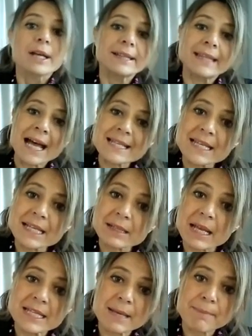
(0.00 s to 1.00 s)

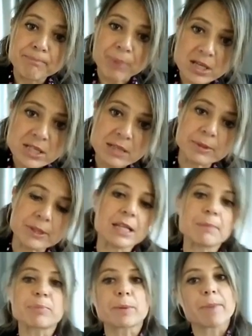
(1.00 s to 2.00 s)
Is it possible
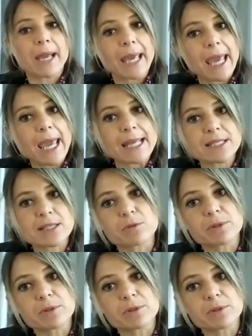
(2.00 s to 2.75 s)
that it propagates